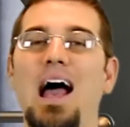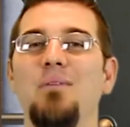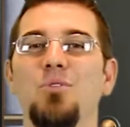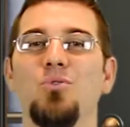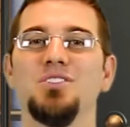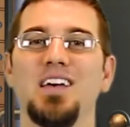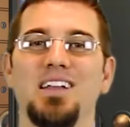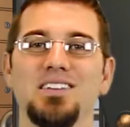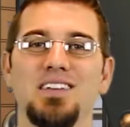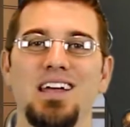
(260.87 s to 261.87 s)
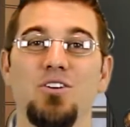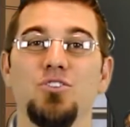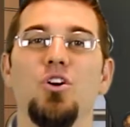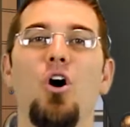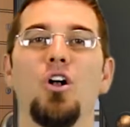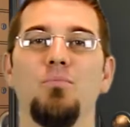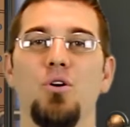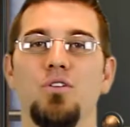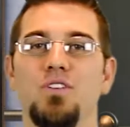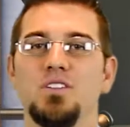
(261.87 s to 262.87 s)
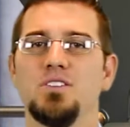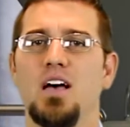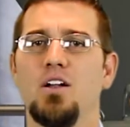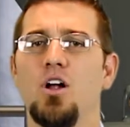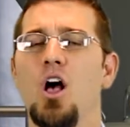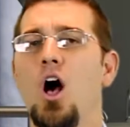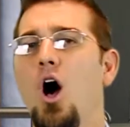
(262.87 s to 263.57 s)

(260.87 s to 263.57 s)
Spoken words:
I'm Lawrence Alexander, your automotive insider.